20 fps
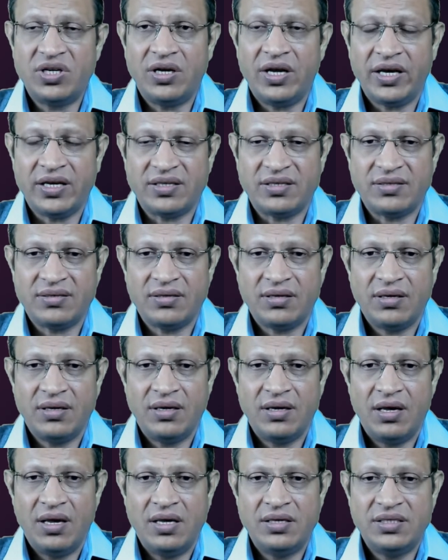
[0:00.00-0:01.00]
X,
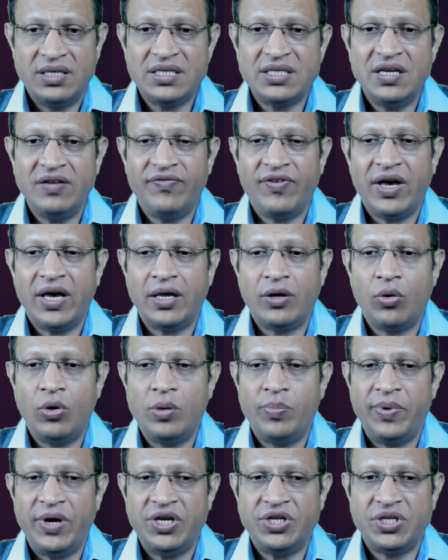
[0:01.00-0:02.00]
65 year
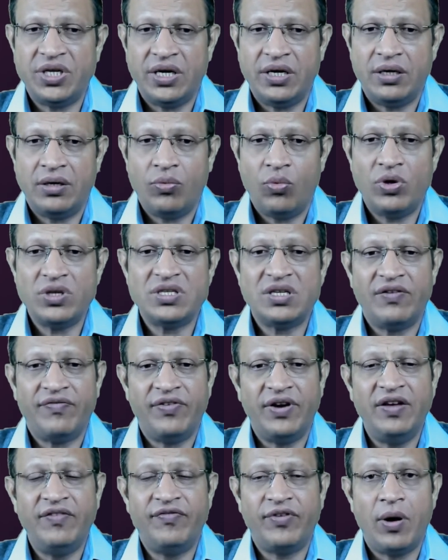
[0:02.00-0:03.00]
old patient, was
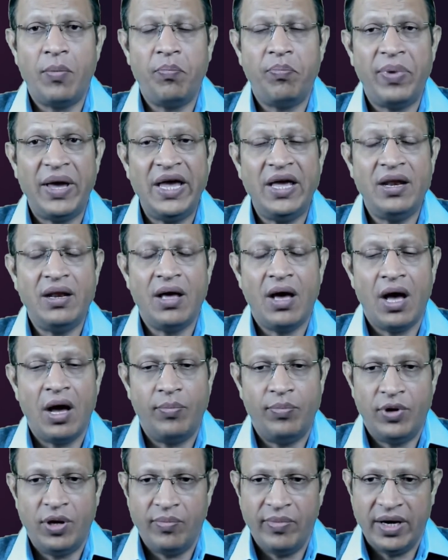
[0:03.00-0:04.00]
suffering from pain
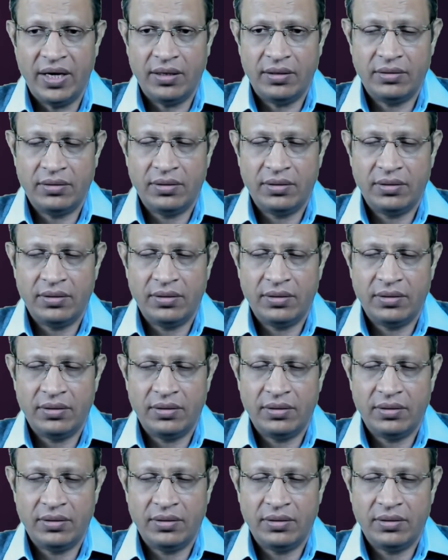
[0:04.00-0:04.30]
abdomen